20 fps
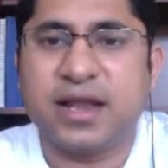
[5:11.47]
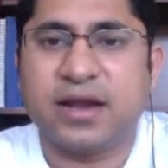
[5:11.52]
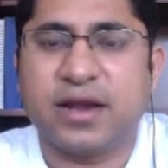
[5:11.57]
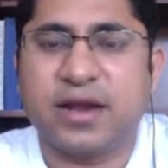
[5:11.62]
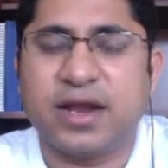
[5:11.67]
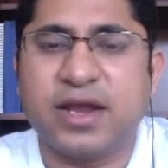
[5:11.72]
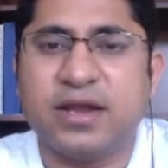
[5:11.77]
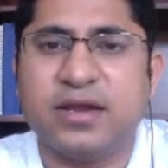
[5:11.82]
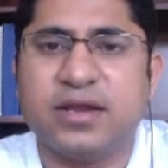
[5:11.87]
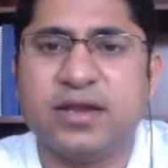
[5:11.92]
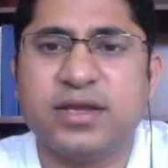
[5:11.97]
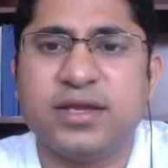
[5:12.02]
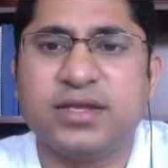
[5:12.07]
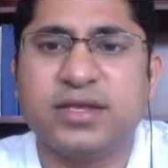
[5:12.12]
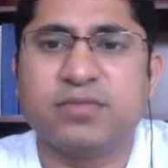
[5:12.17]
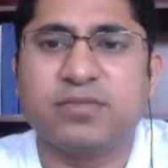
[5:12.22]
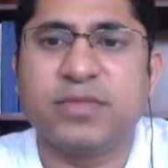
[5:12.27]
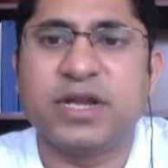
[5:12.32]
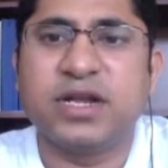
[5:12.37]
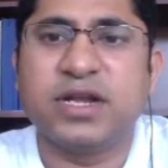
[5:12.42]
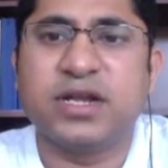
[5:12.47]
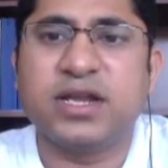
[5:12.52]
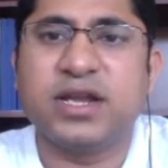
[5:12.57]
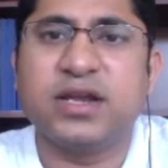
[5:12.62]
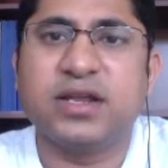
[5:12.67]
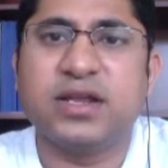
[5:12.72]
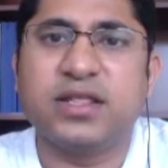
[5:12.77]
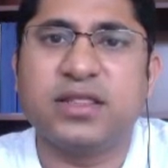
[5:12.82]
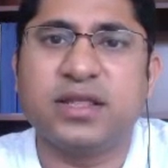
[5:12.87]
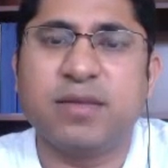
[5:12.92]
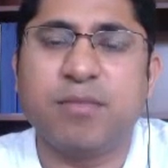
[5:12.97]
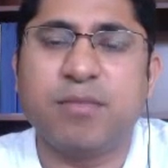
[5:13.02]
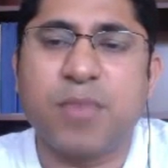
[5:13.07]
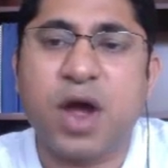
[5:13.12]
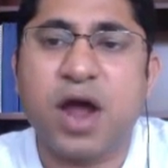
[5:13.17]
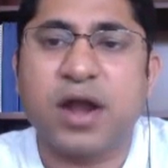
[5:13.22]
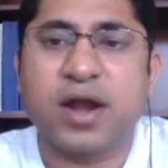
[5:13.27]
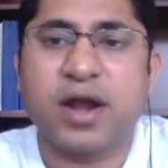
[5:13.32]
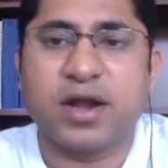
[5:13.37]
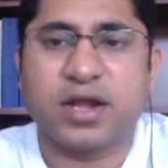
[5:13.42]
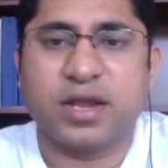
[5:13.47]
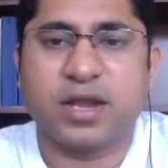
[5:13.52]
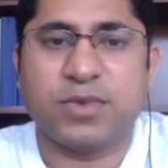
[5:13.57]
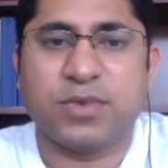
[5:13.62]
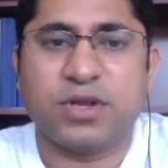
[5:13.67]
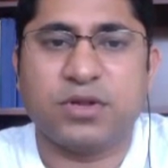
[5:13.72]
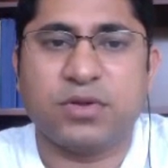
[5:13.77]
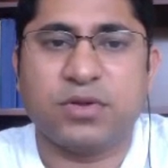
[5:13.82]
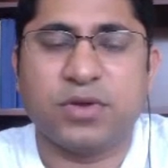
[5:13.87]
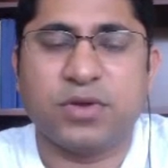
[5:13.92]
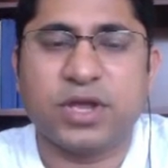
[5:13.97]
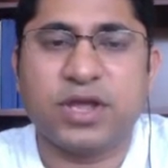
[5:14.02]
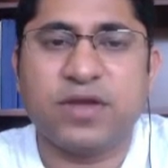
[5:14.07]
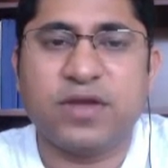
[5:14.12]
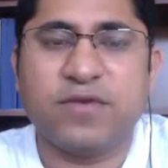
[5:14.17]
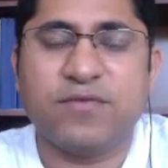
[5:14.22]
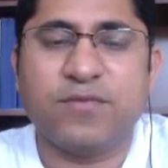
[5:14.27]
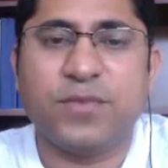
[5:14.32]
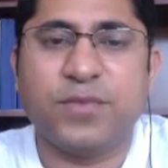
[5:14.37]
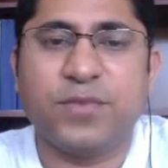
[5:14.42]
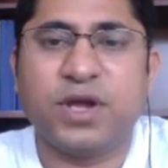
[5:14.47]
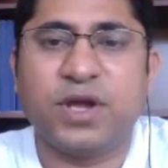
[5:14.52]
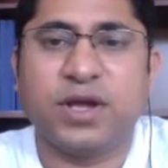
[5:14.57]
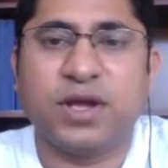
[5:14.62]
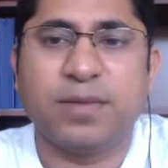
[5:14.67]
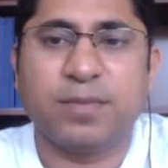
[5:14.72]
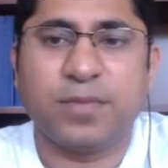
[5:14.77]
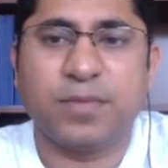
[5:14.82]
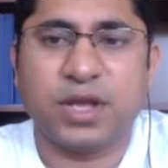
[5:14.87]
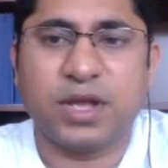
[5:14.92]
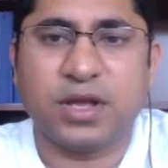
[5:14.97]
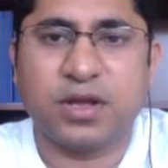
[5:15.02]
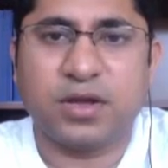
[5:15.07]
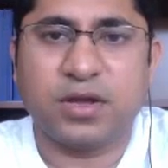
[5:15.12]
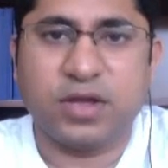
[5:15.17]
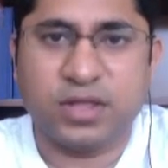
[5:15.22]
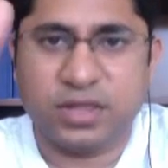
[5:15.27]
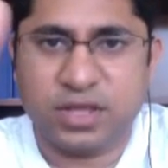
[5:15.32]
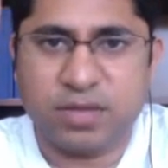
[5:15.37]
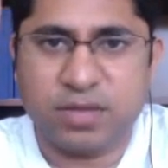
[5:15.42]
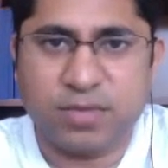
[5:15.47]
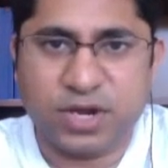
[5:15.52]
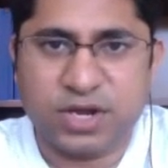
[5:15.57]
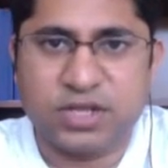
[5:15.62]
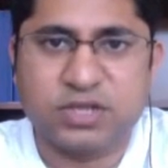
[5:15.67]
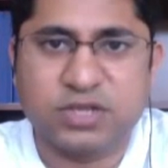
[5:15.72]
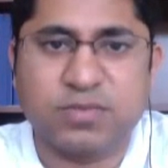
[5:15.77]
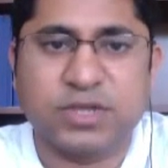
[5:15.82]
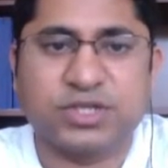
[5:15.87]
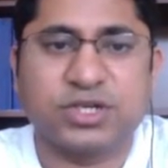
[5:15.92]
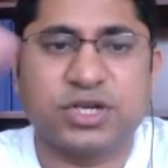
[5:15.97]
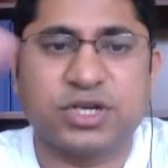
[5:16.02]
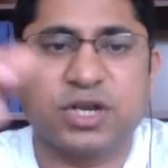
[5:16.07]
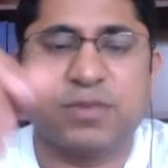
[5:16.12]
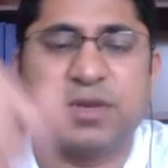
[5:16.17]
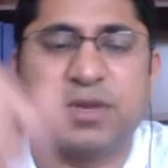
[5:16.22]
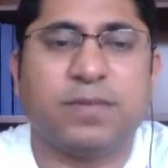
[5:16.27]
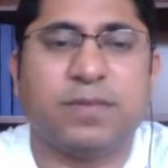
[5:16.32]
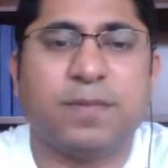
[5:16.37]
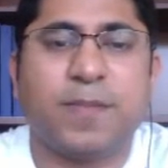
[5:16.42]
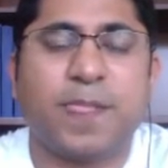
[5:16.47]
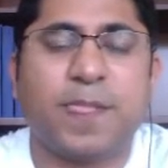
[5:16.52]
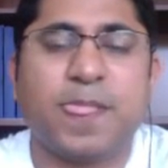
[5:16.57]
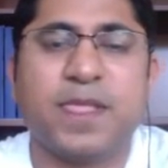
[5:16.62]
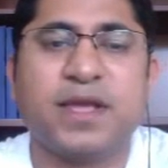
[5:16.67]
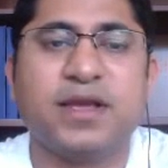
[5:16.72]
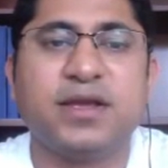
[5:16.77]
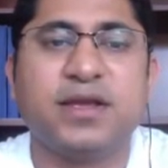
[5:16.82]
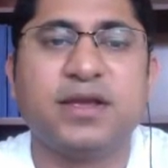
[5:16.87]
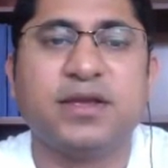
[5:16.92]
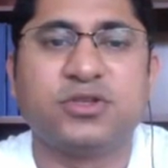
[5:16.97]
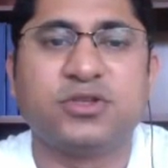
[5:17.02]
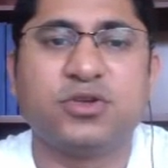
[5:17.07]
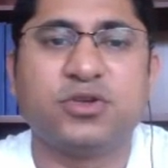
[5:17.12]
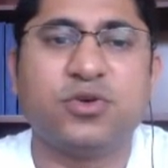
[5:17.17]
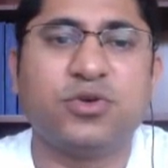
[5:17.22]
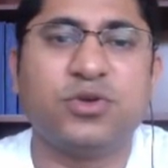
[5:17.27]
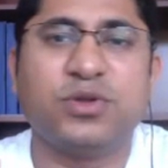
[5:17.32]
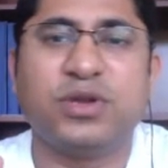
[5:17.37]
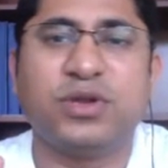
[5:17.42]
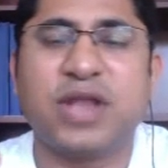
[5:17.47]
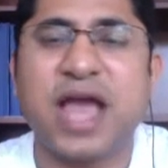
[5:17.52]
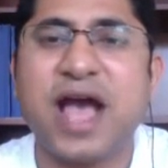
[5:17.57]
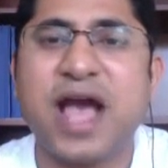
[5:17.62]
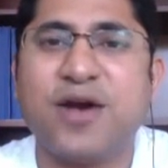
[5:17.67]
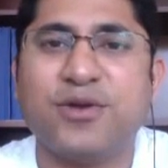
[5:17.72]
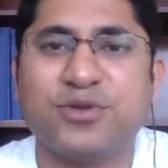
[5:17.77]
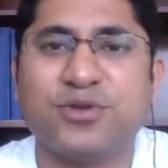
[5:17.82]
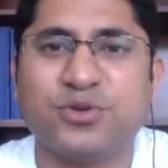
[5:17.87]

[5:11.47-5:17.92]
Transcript: right, is maintained in the MARA table, okay, in the materials master table. So now,